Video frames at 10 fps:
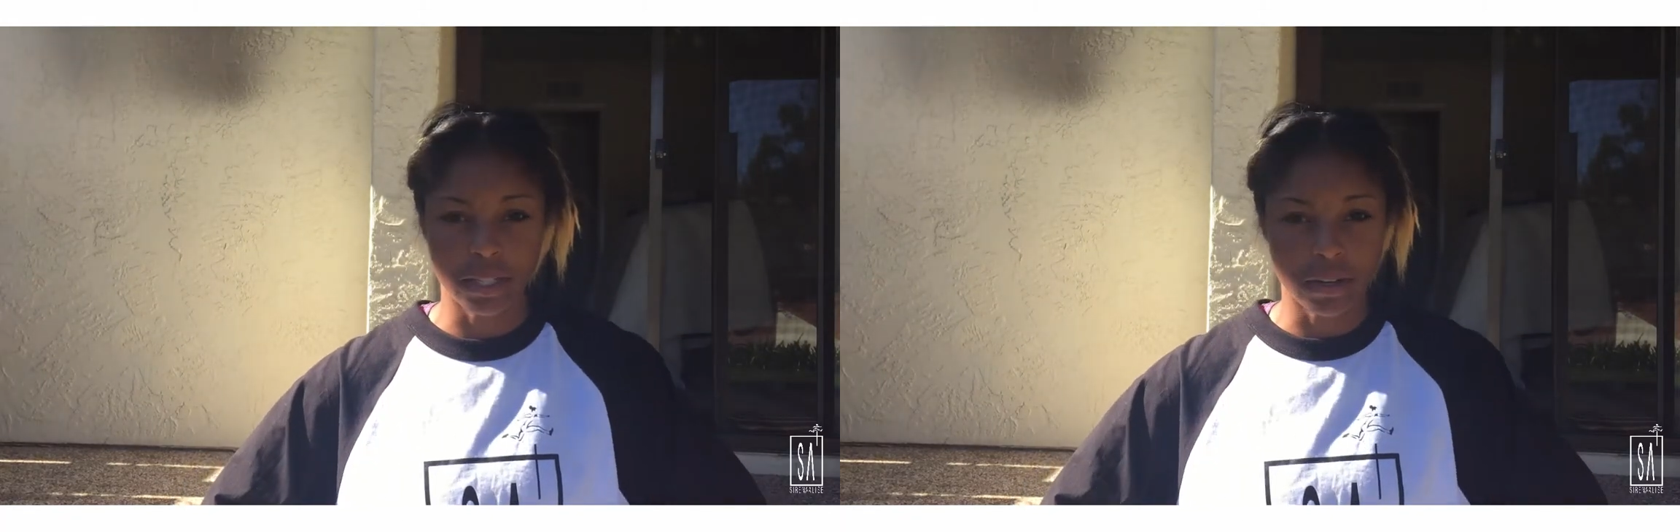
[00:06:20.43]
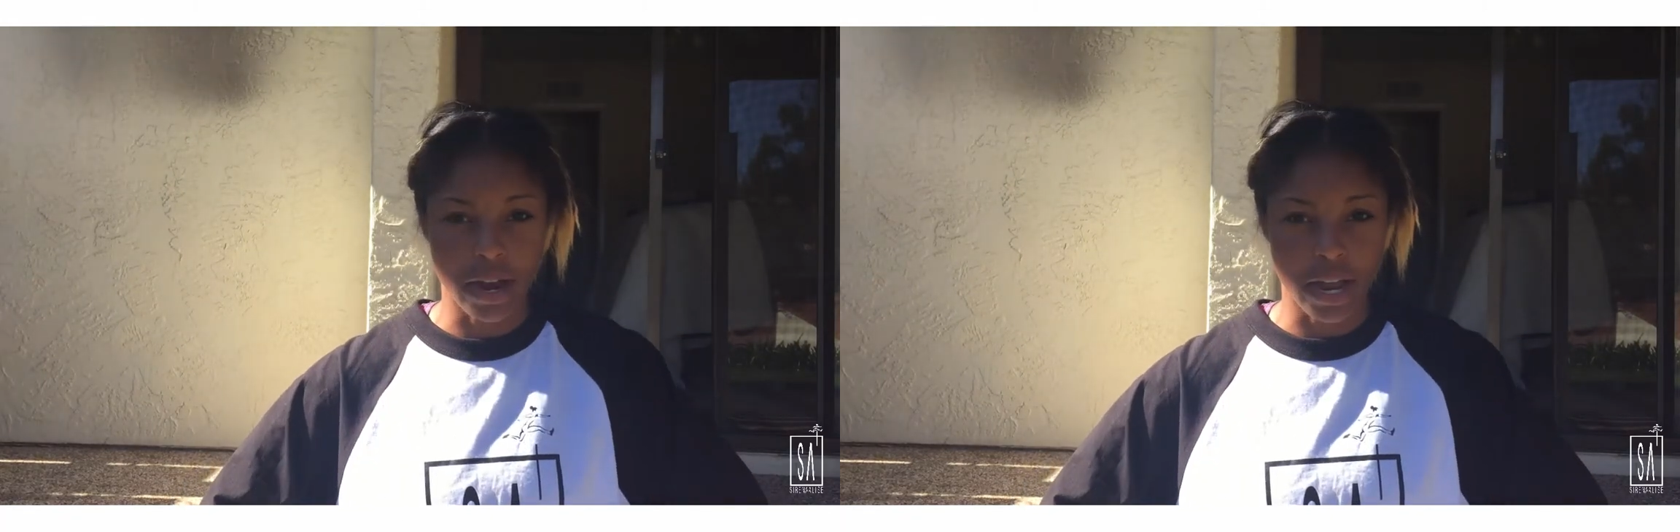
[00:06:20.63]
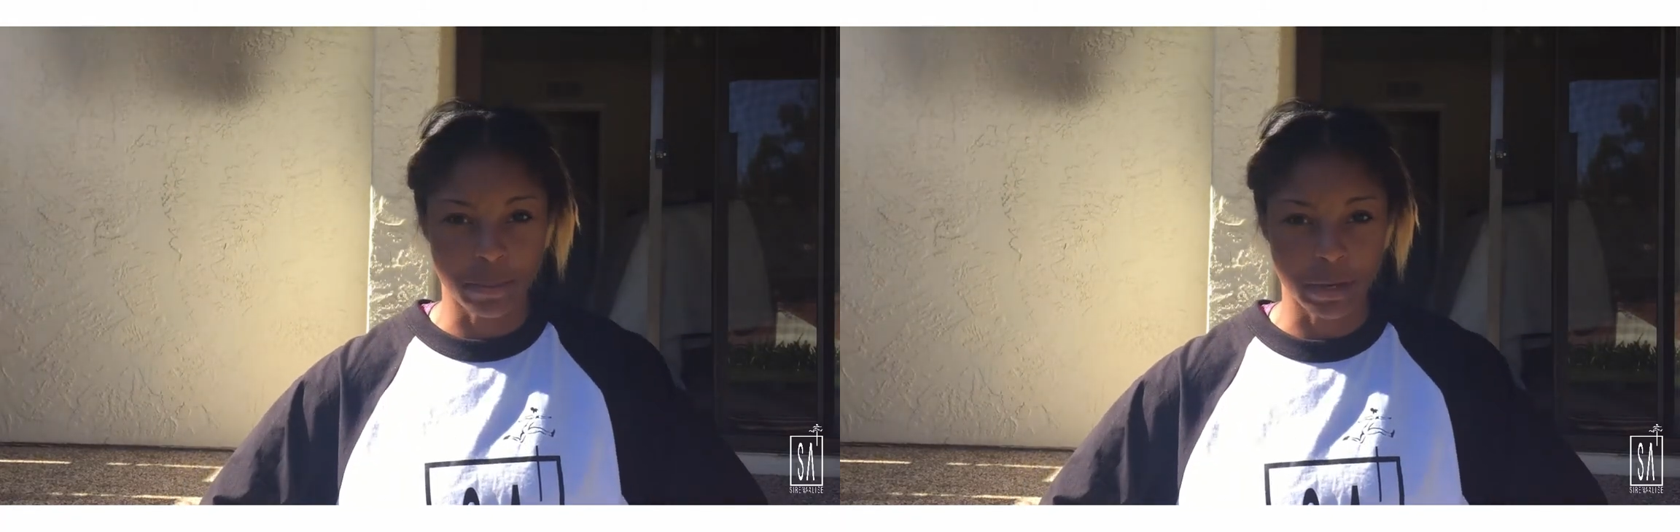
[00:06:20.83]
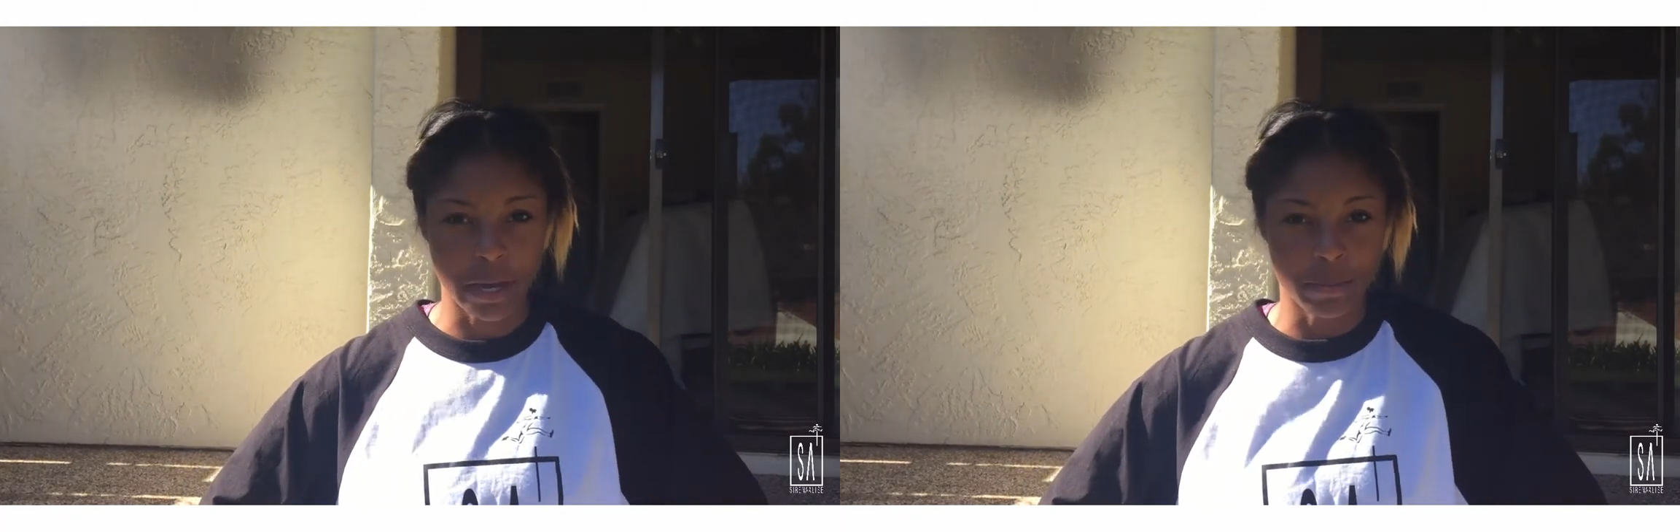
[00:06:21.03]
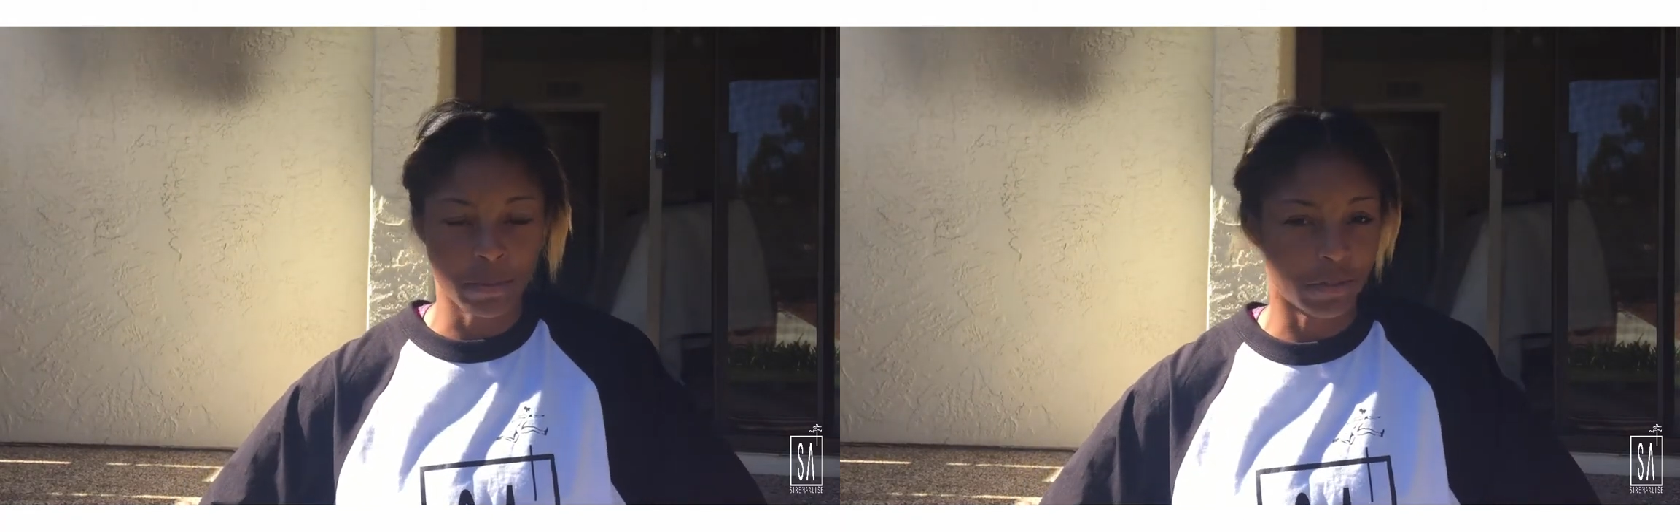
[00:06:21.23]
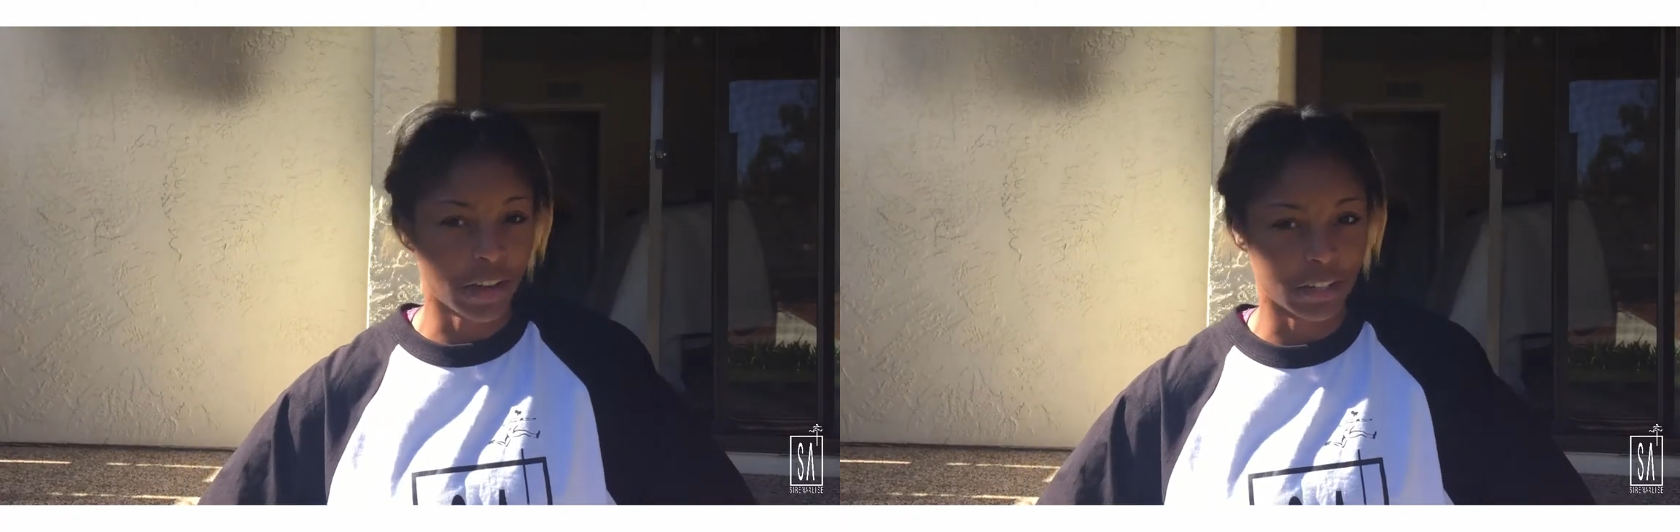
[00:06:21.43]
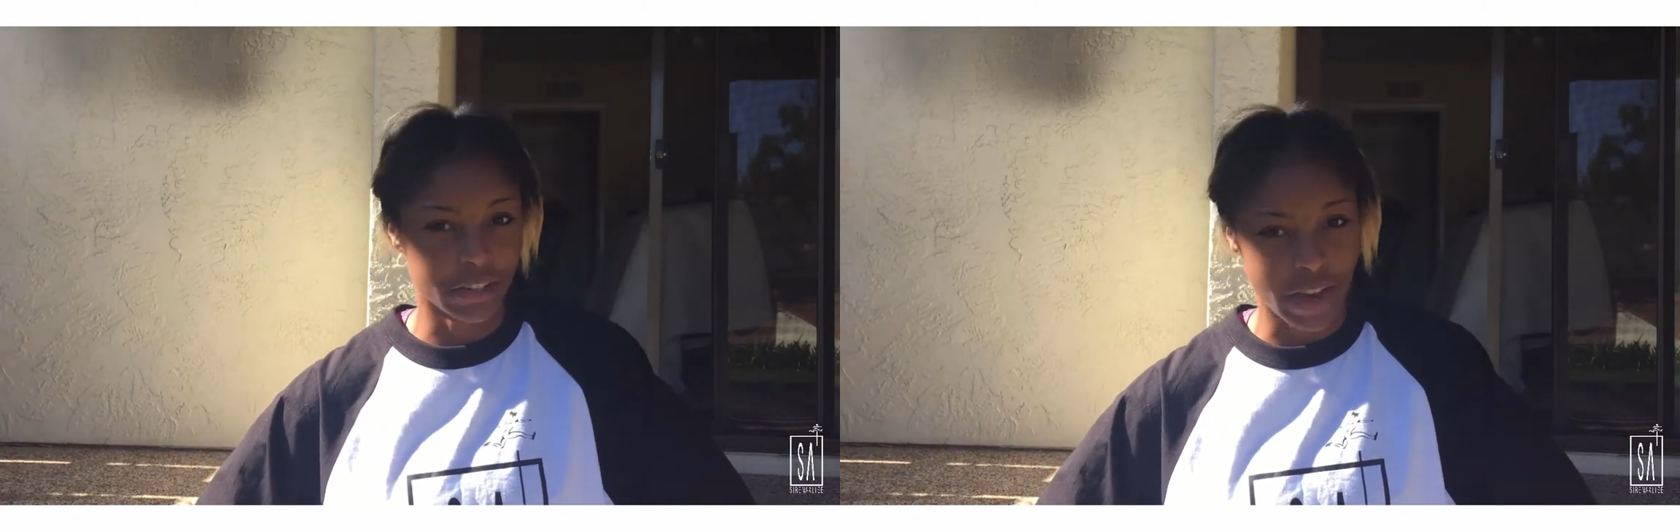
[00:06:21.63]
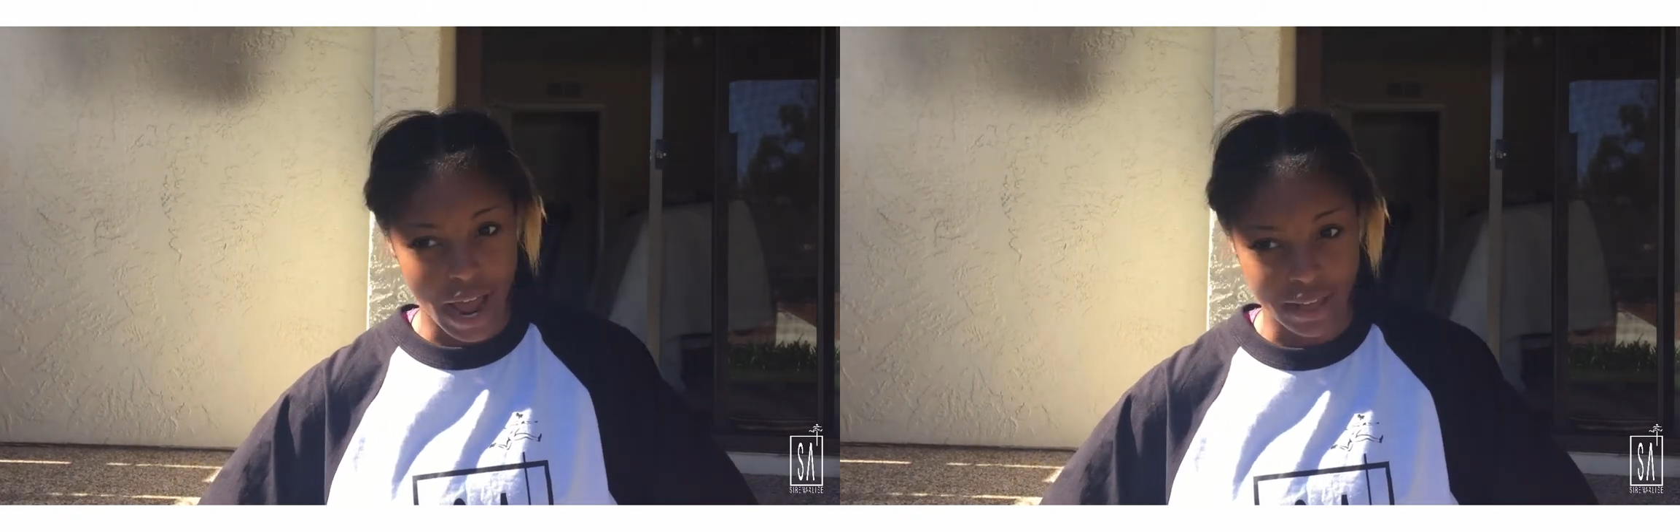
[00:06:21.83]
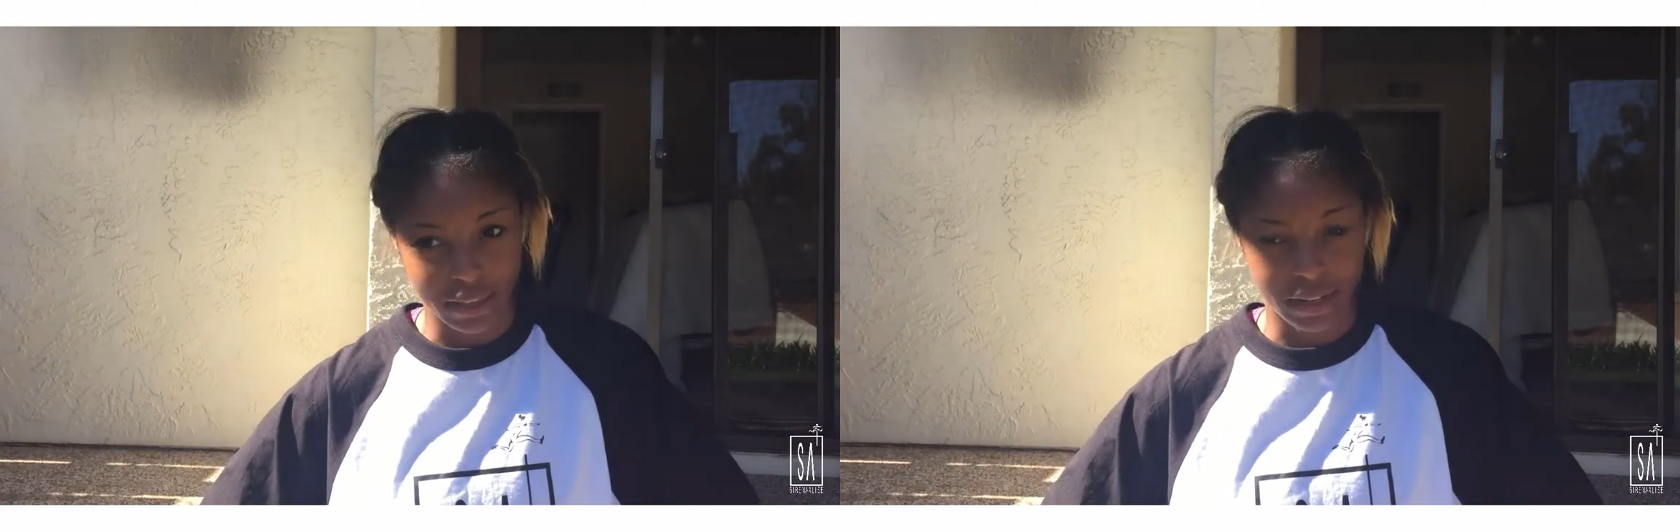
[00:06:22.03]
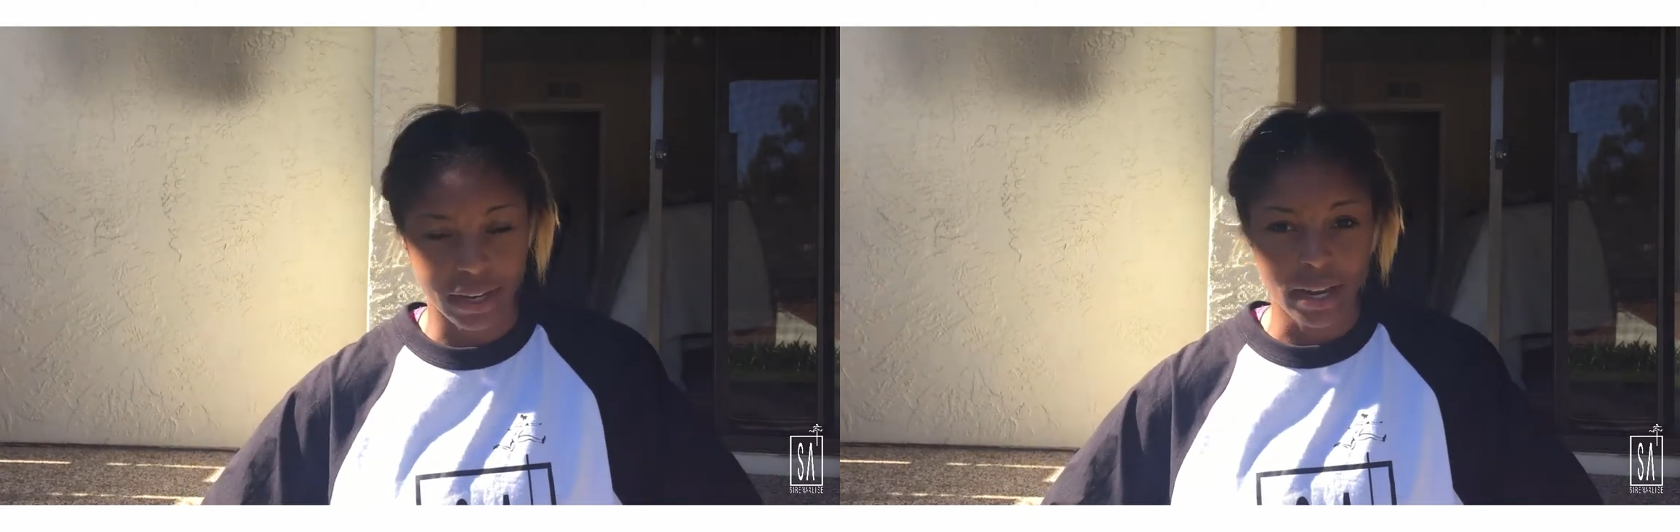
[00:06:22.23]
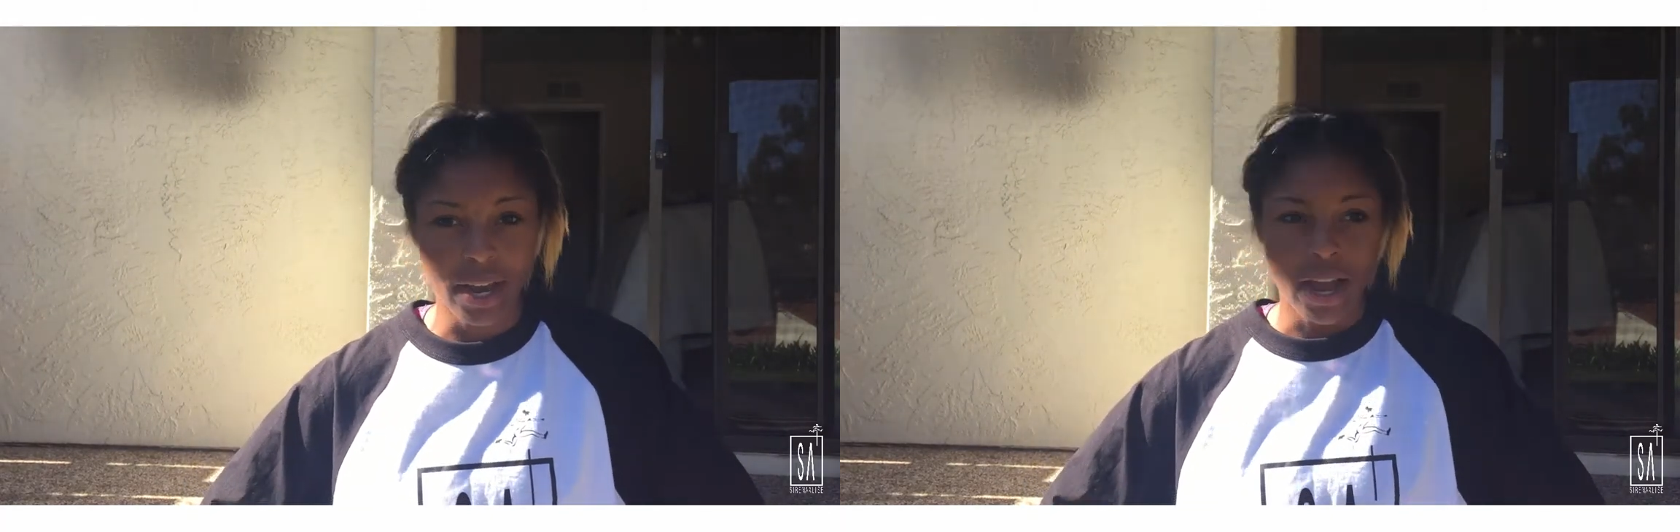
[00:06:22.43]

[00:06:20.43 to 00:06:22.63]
to know how to become a professional athlete,